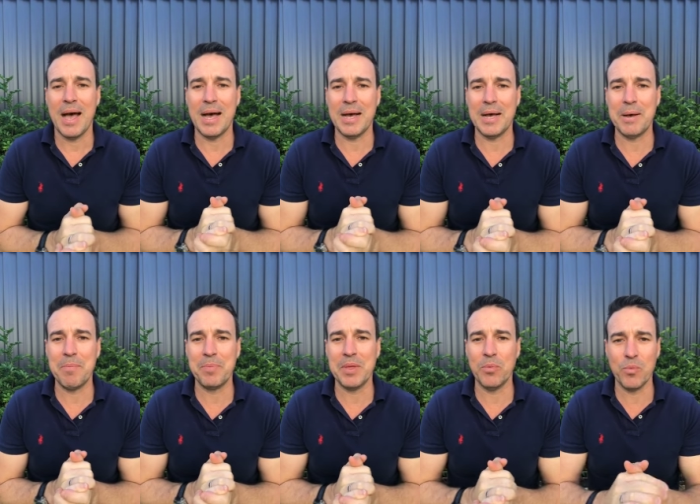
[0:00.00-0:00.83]

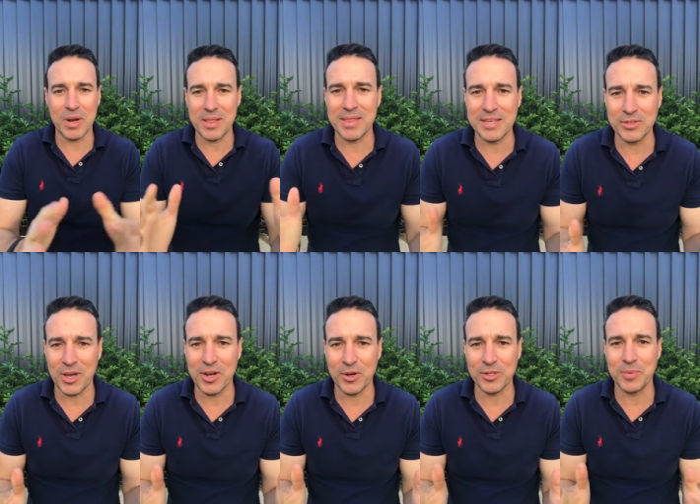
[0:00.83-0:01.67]
Um, one of the things I
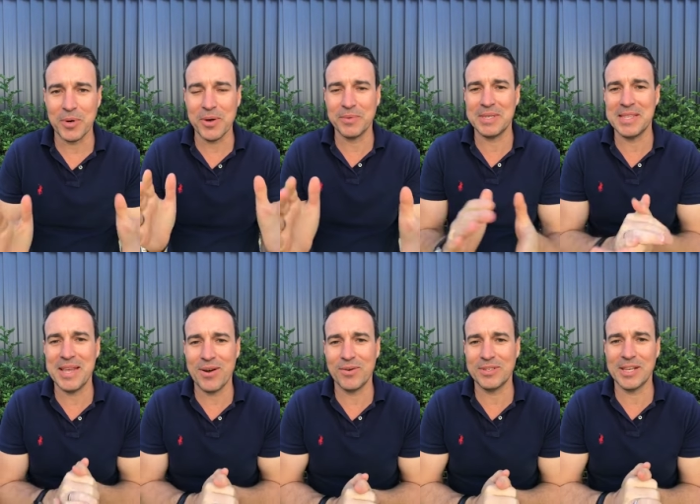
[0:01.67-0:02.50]
noticed when I was in
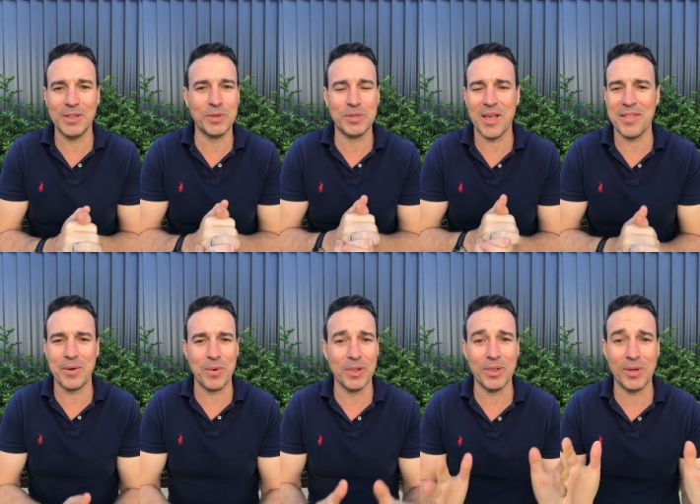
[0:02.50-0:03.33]
there is it looks like there
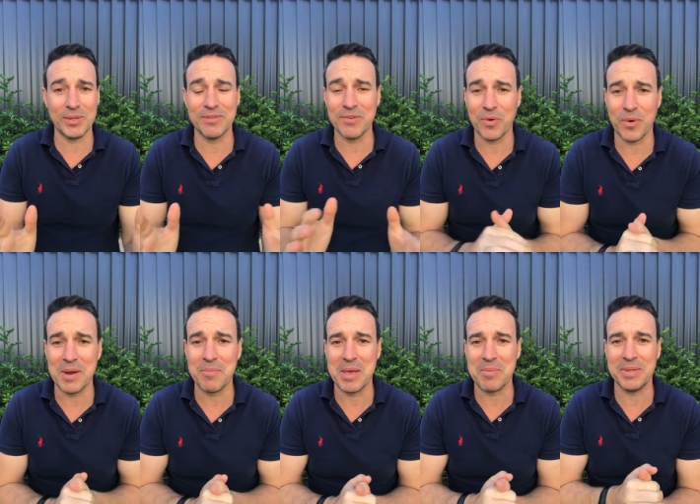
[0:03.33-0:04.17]
were lots of
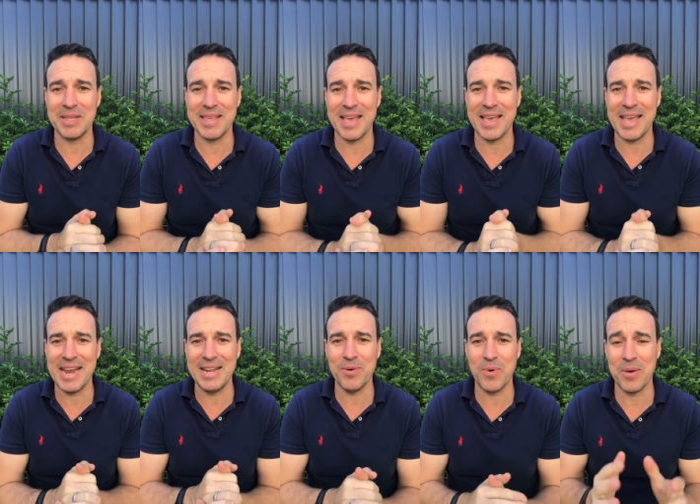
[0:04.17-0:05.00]
Korean people in there
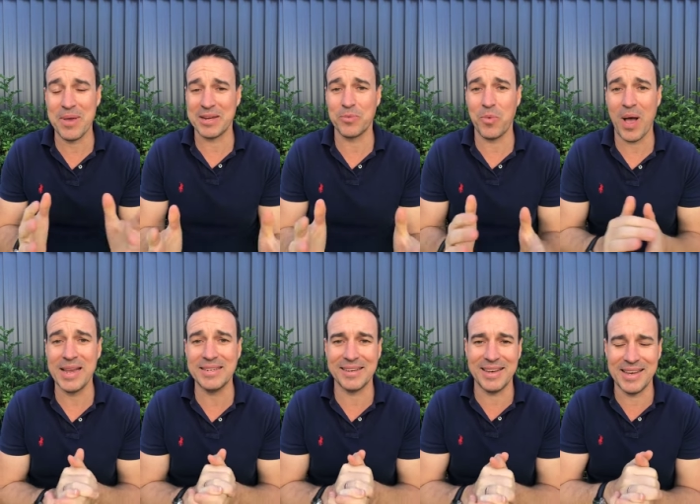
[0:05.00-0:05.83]
eating away. We had to
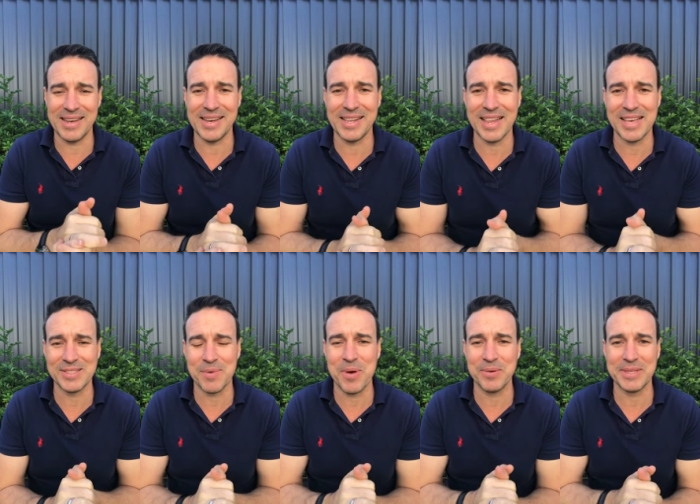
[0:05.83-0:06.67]
wait. Uh, last
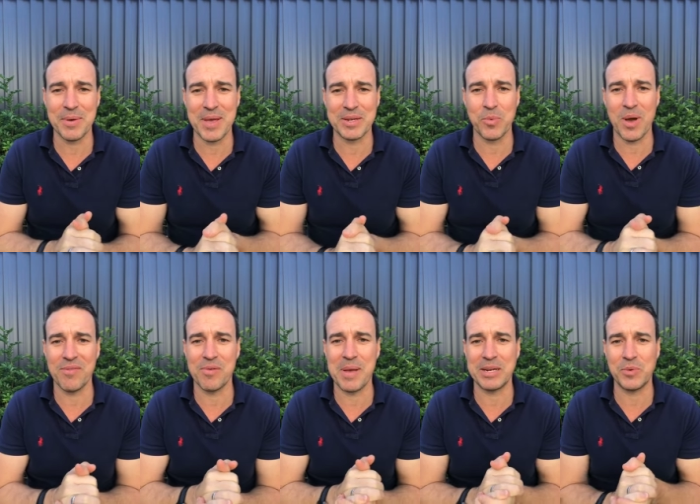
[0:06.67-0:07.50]
time I was there, we had to wait
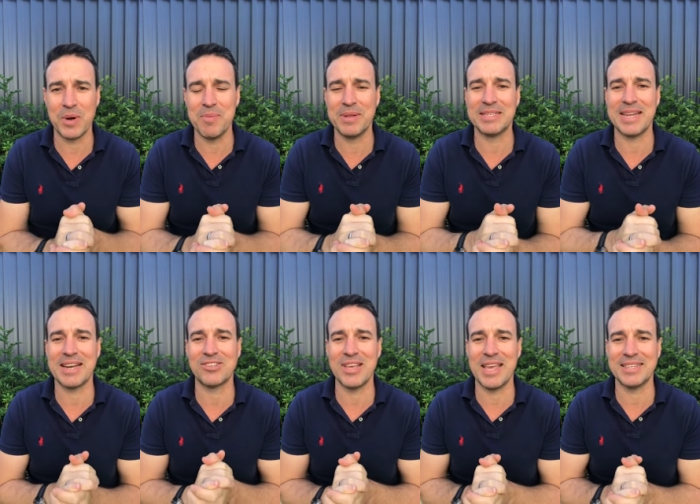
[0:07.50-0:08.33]
for about twenty minutes to
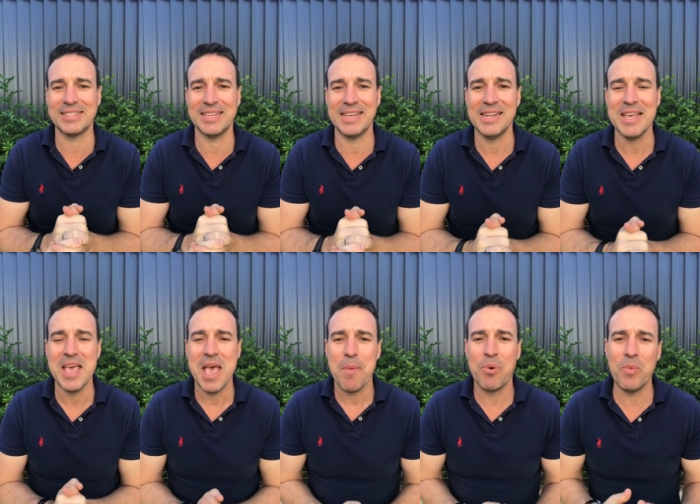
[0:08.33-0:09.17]
actually get a seat.
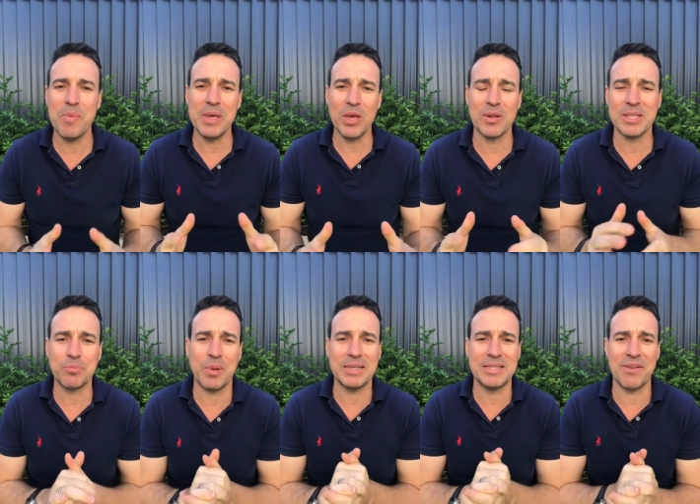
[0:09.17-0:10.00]
But we've been going to this
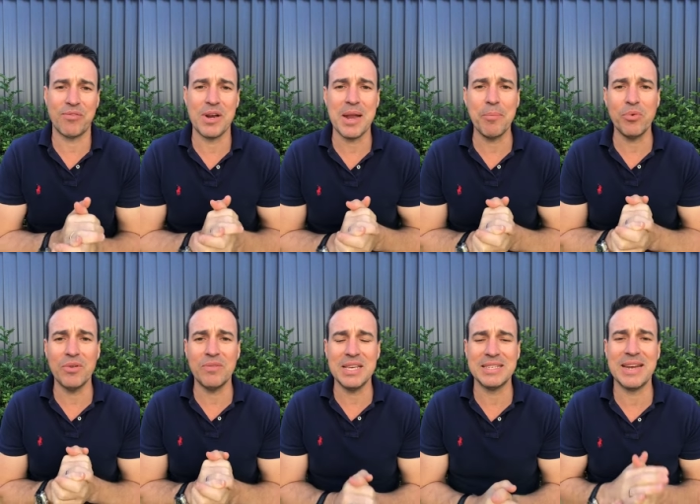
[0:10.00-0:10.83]
place now for a number
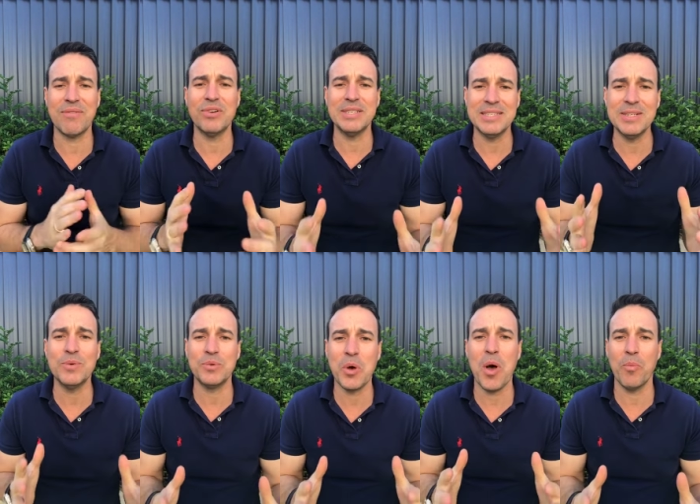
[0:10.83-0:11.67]
of years, and every single
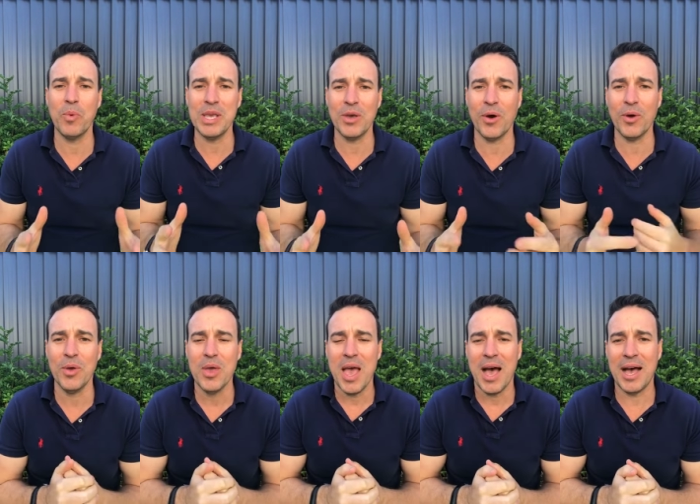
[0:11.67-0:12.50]
time we go,
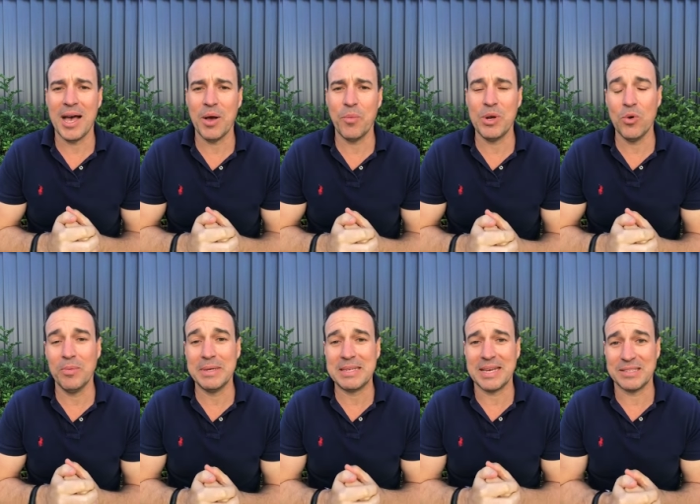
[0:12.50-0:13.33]
uh, we
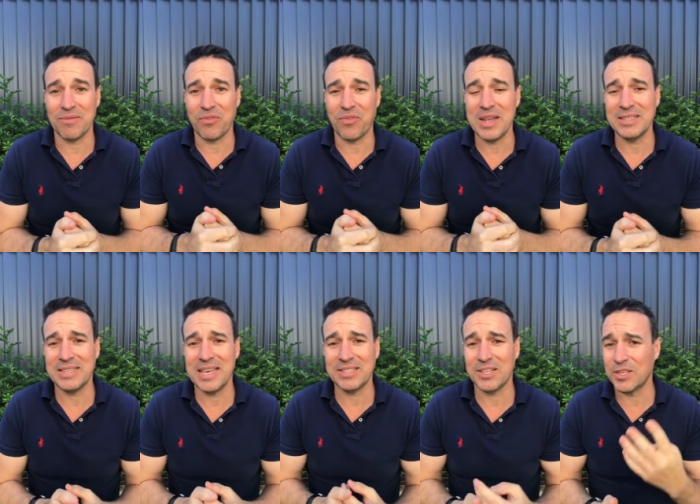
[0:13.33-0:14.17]
normally take some friends
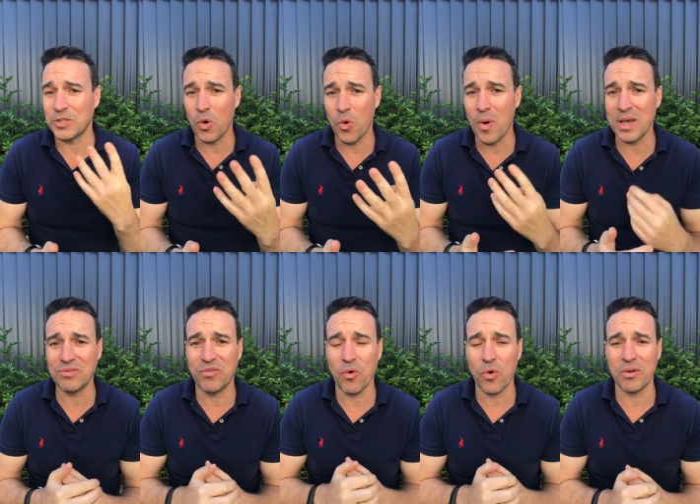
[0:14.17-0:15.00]
there. So there's always
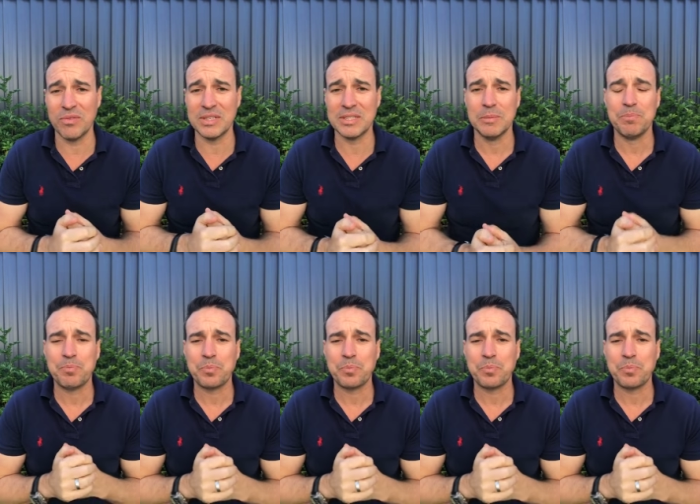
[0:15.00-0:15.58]
four of us.